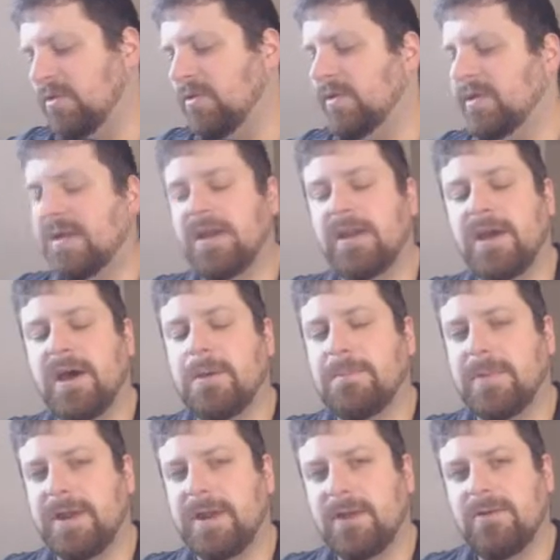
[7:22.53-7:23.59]
looking it up,
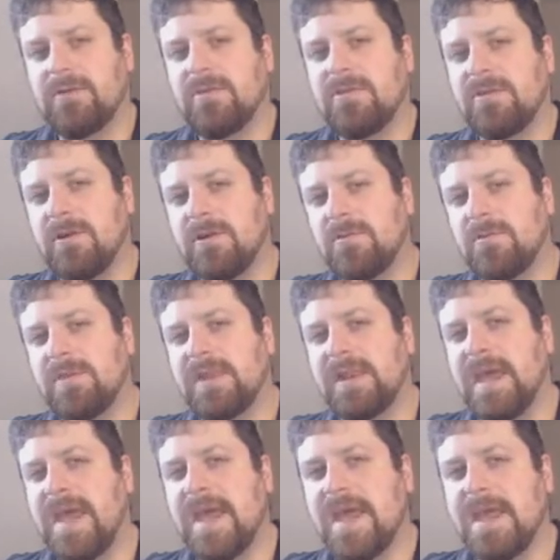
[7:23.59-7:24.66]
but I know it starts with
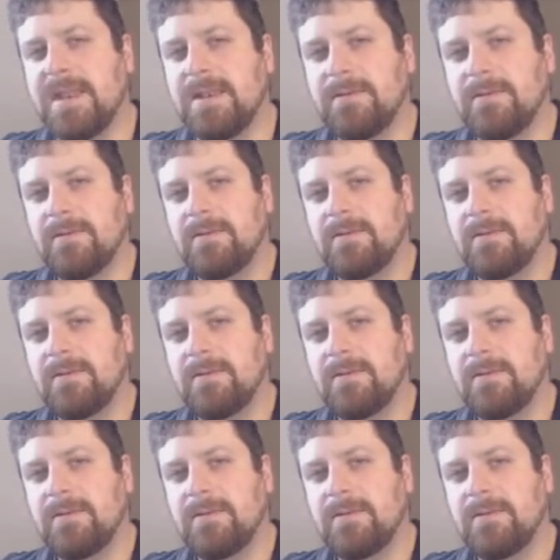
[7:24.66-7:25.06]
an N.